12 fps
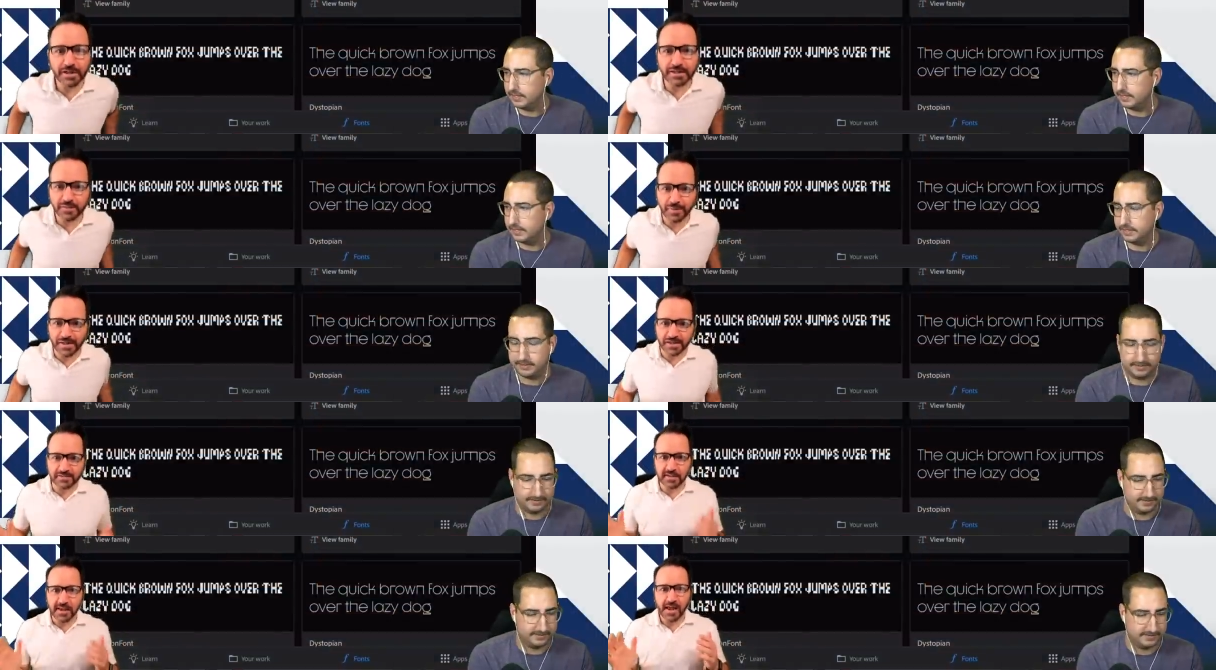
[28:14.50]
Speaker 1: this because
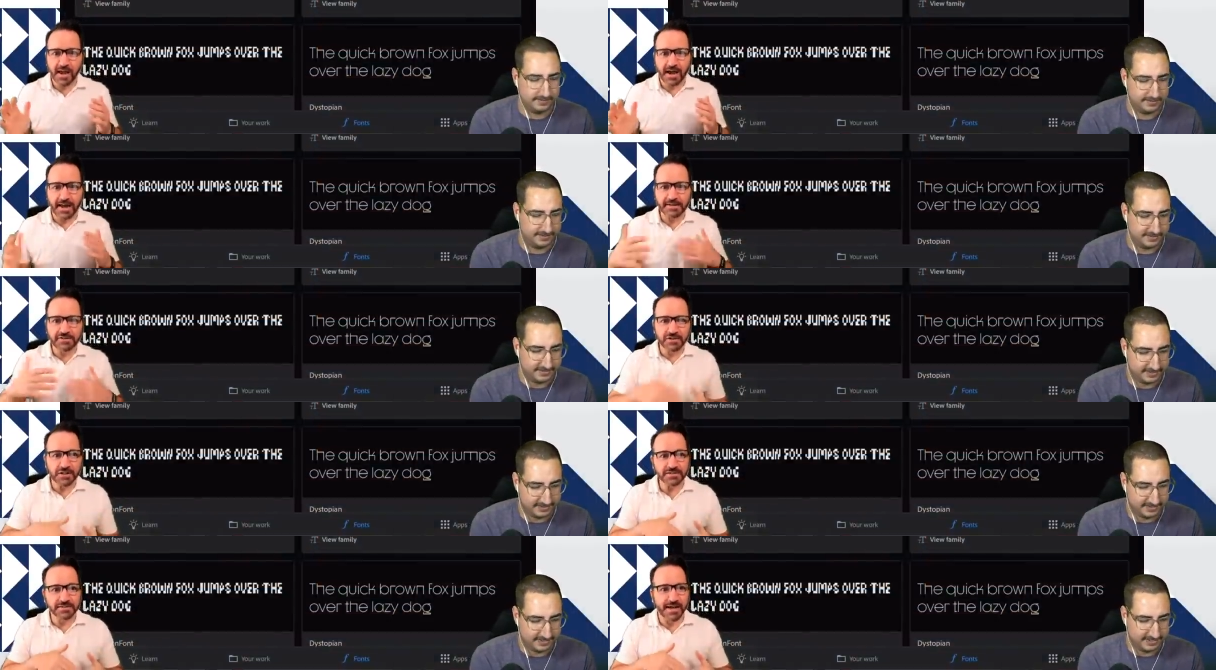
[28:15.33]
I
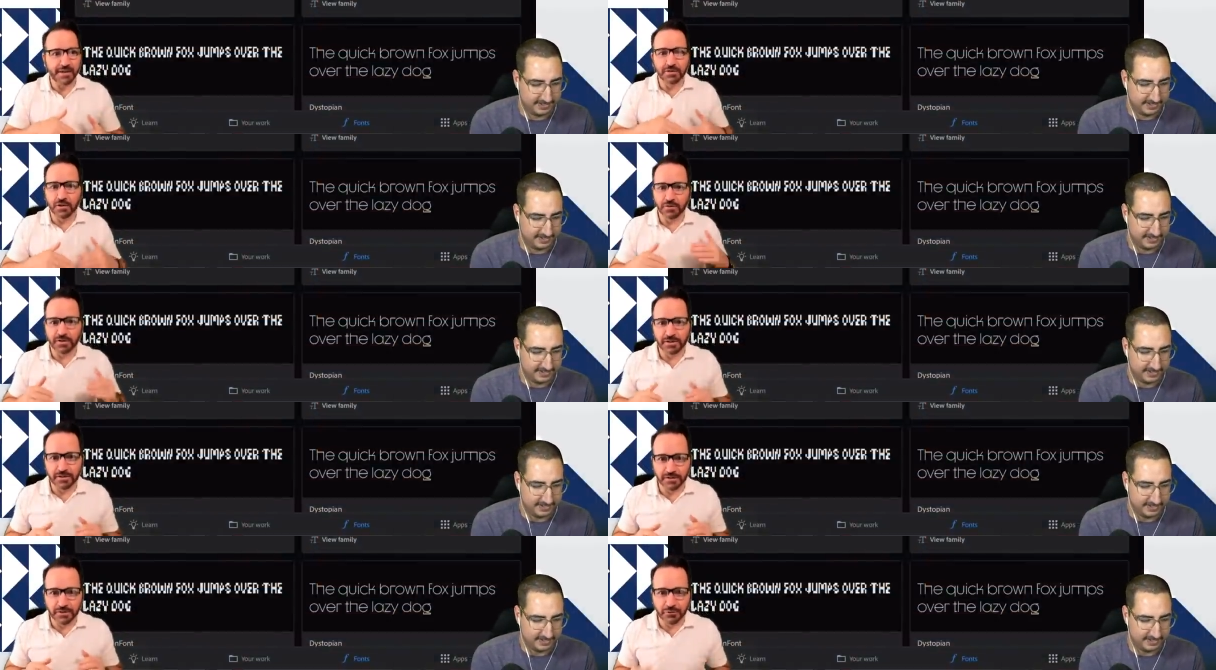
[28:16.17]
just downloaded
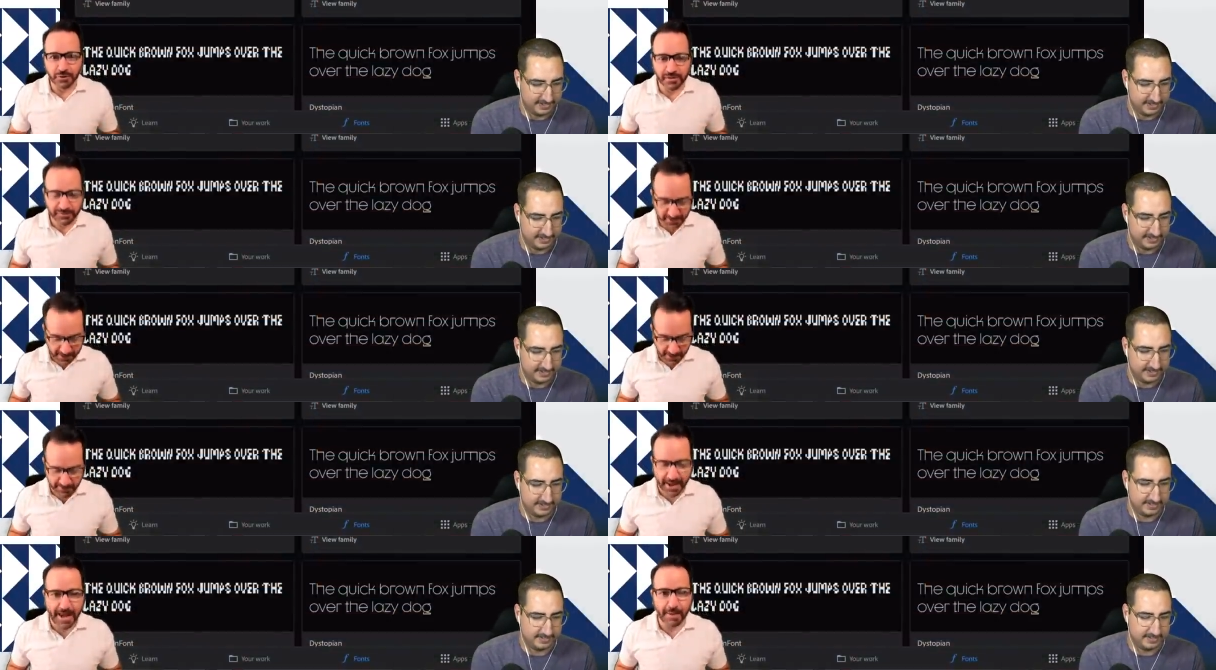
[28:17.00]
the Creative Cloud
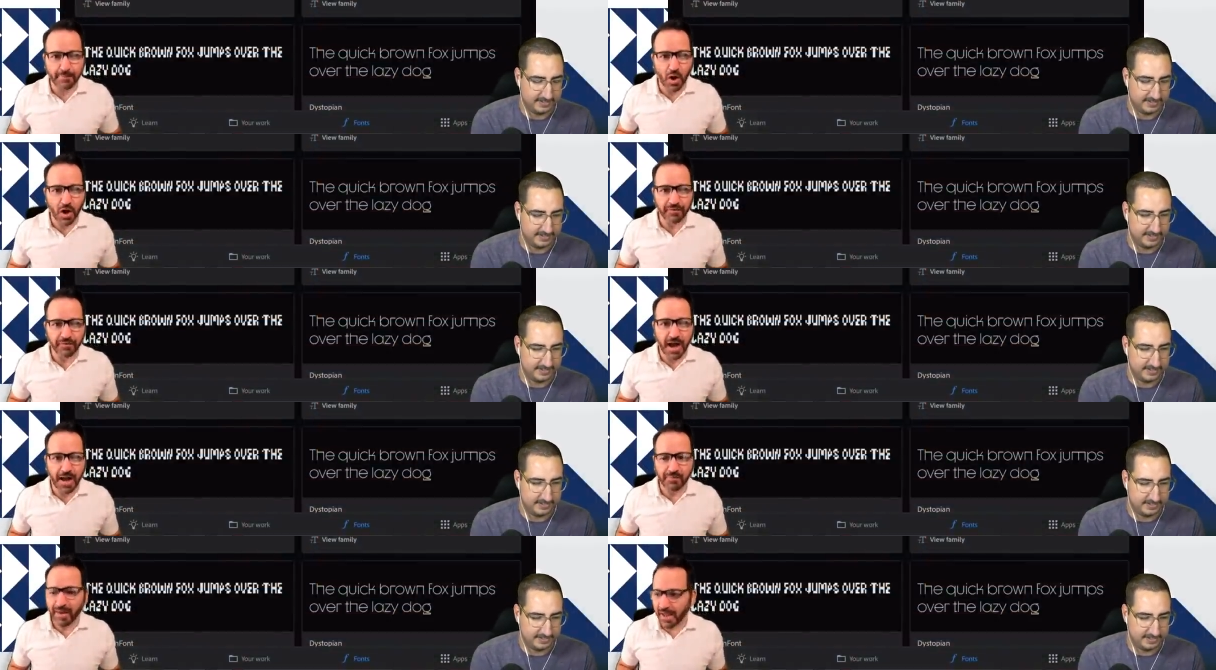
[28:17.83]
app on the
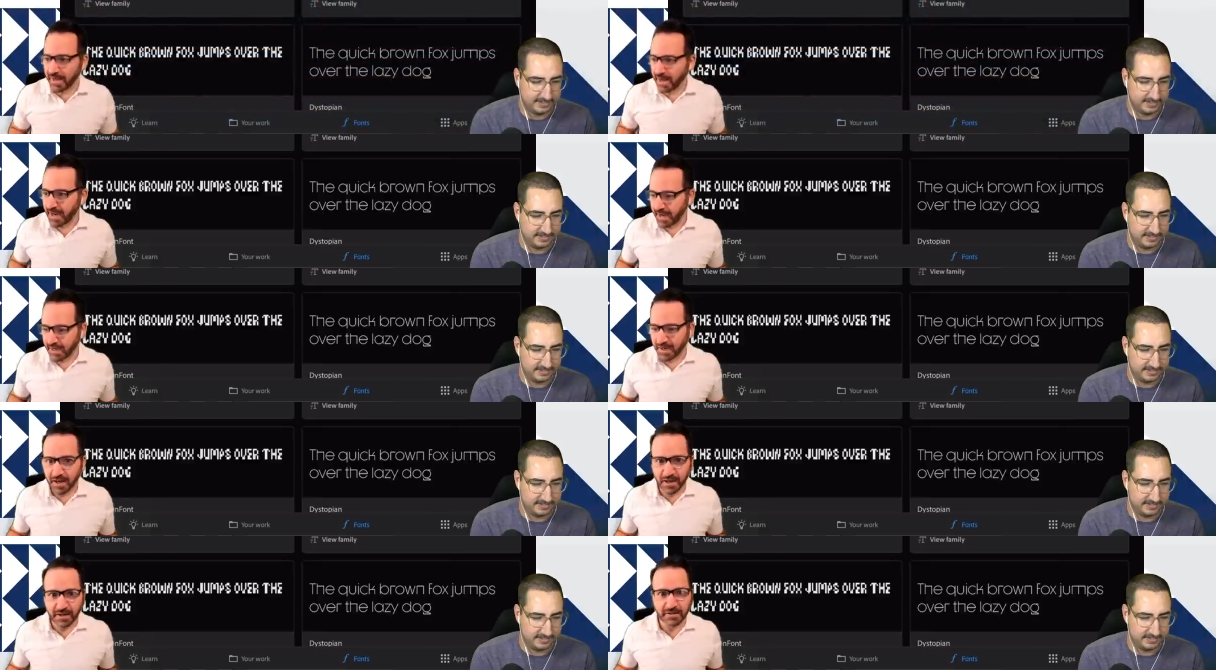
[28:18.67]
iPad, and
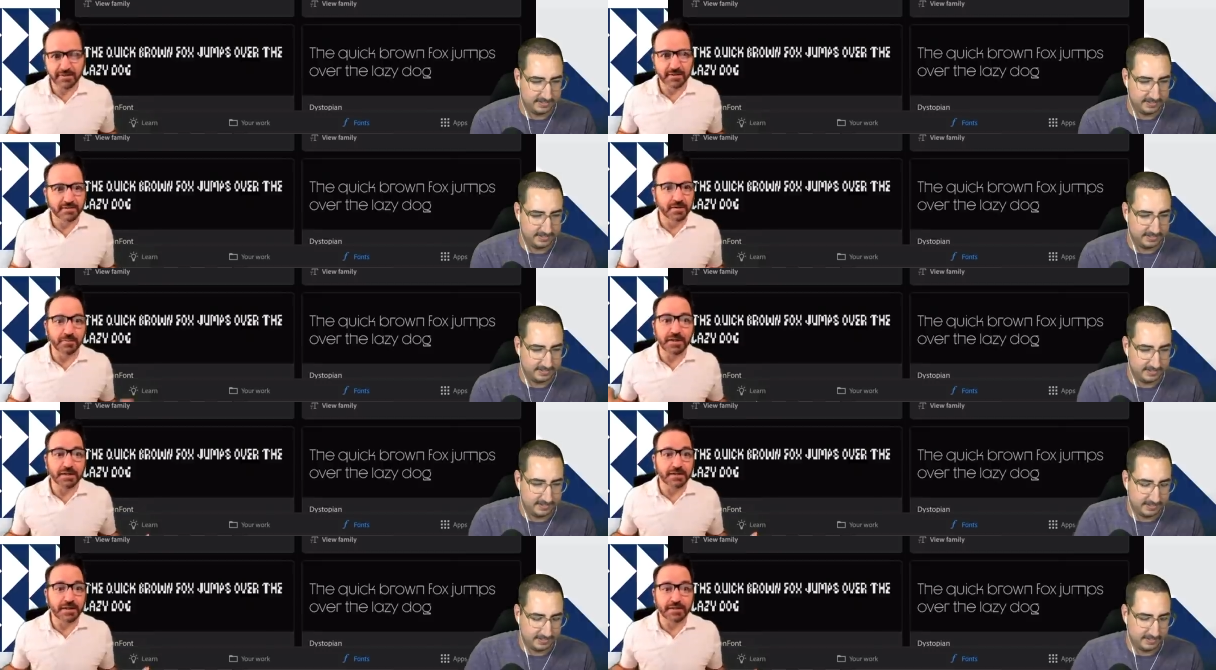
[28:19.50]
to me
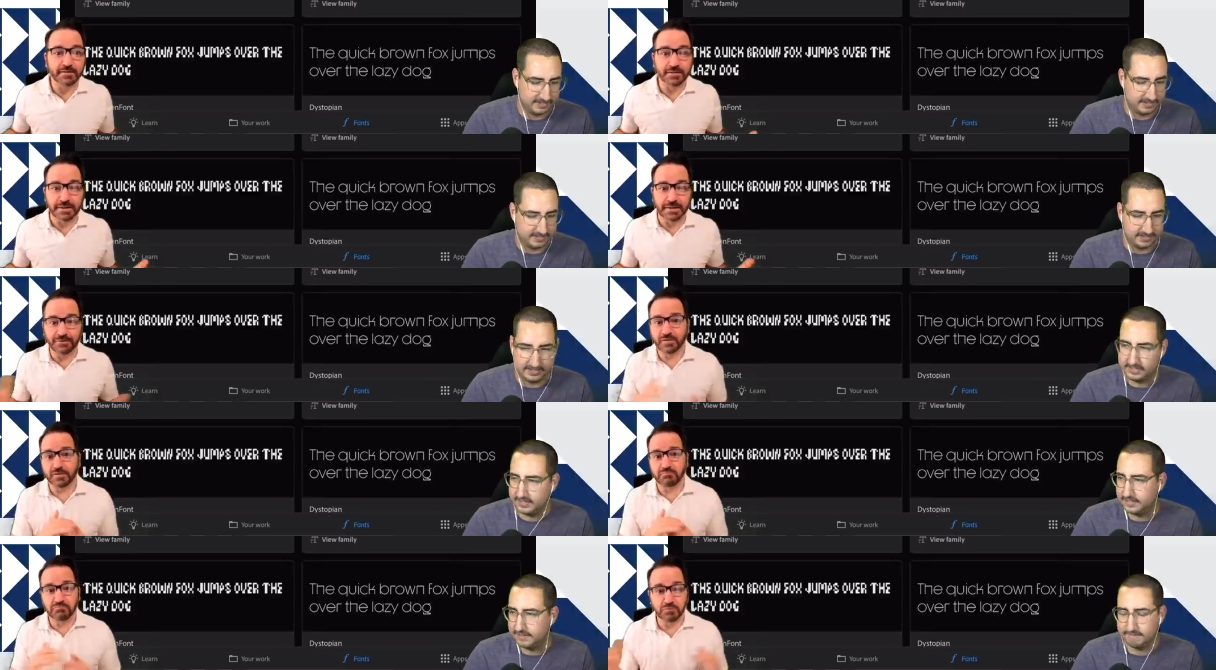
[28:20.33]
it lives
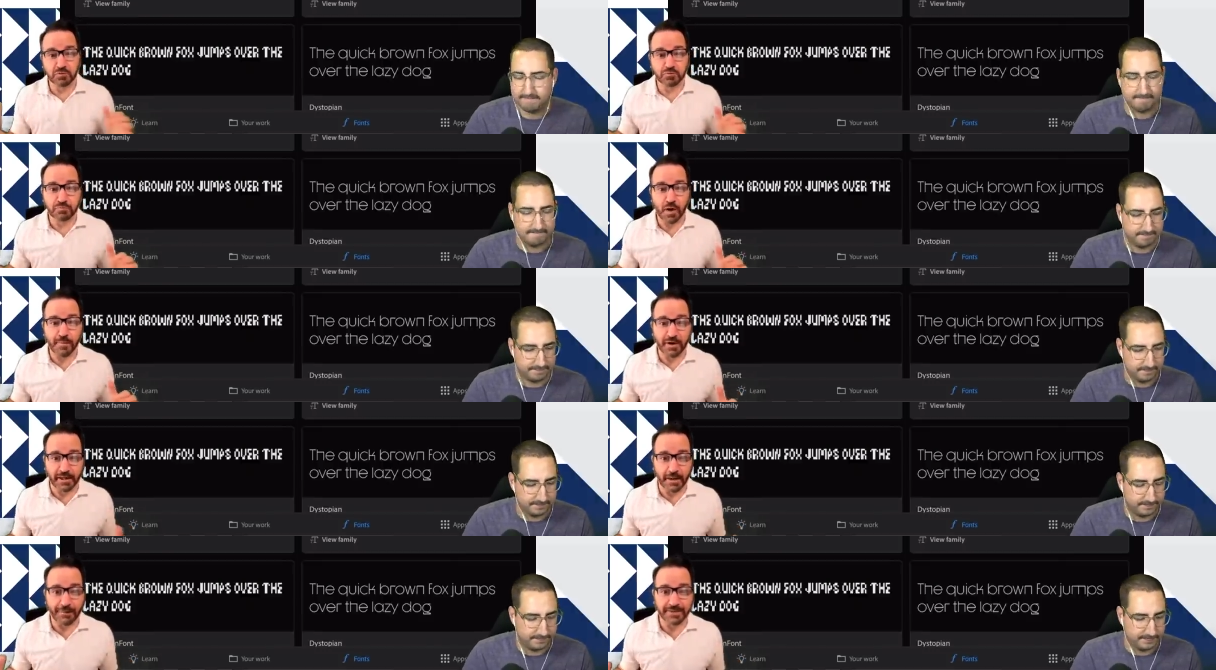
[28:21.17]
primarily
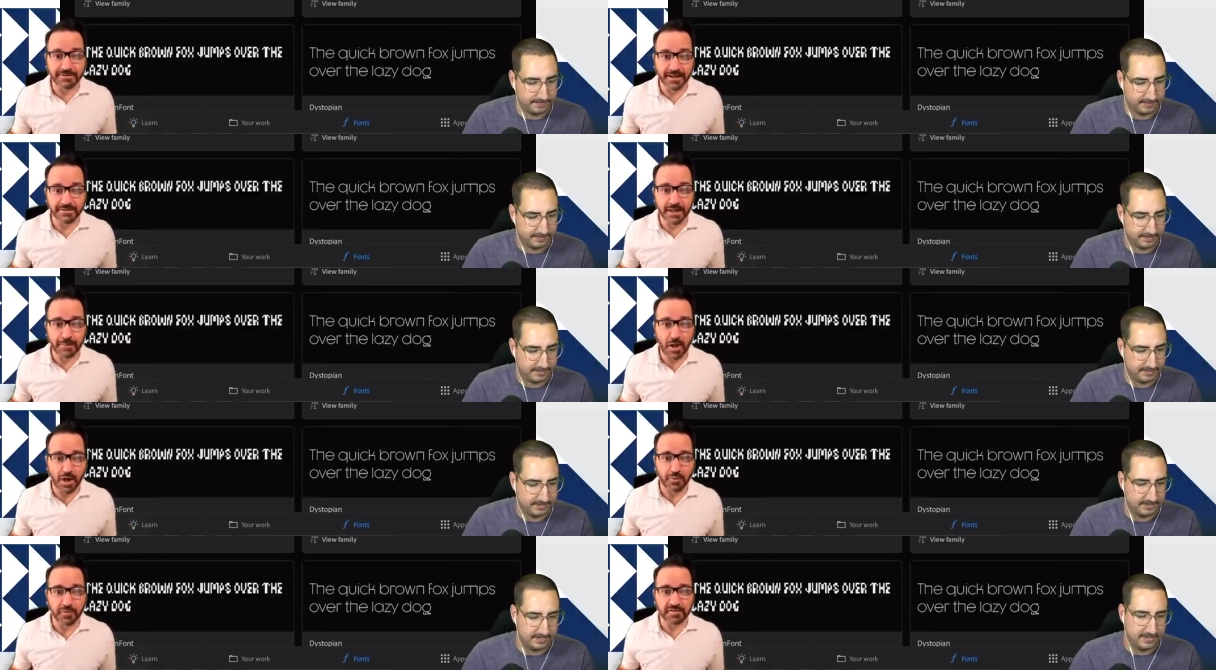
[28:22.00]
on my desktop
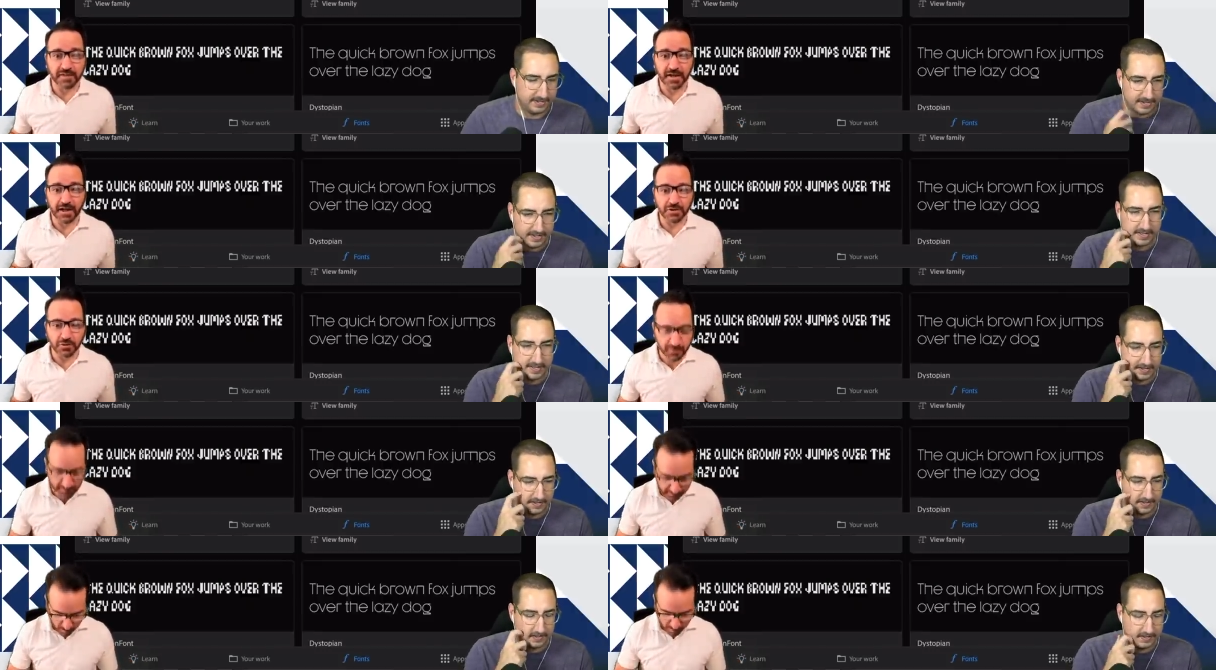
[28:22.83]
100%. I use it
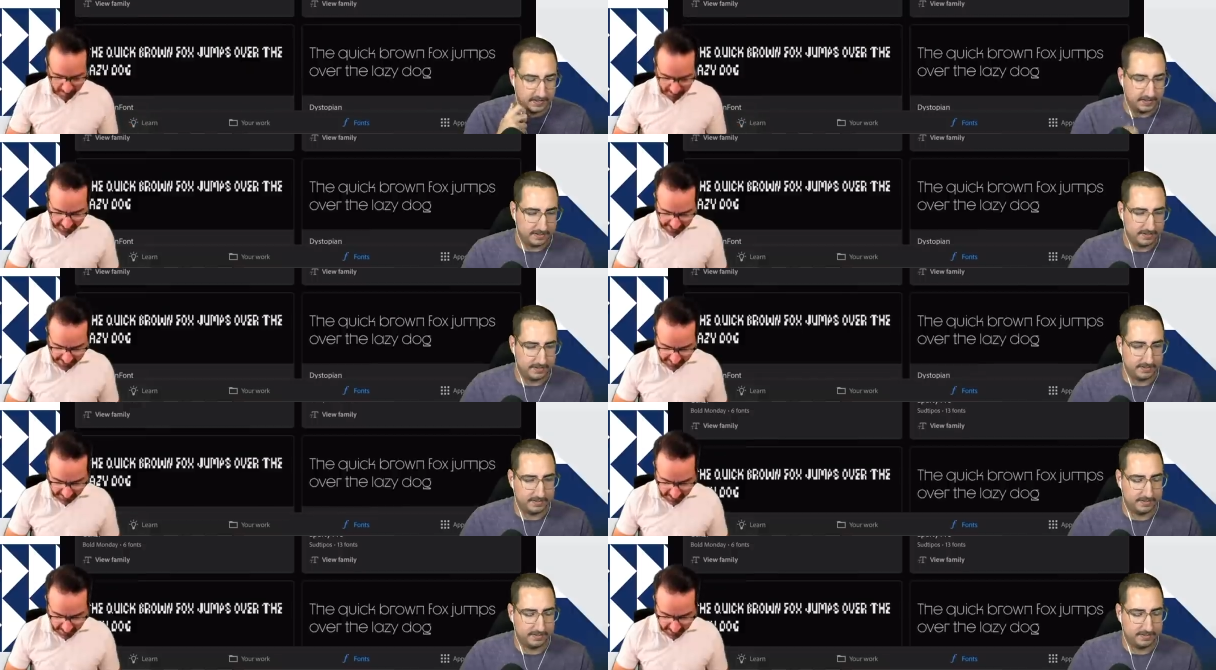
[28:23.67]
more than anything,